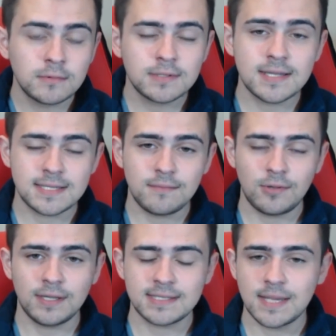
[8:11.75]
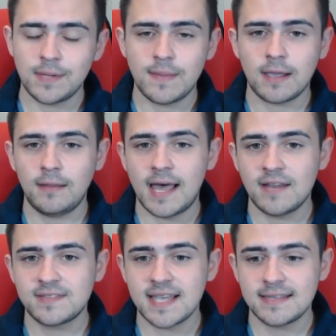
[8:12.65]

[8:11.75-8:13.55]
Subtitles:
Doesn't really seem to make a lot of sense.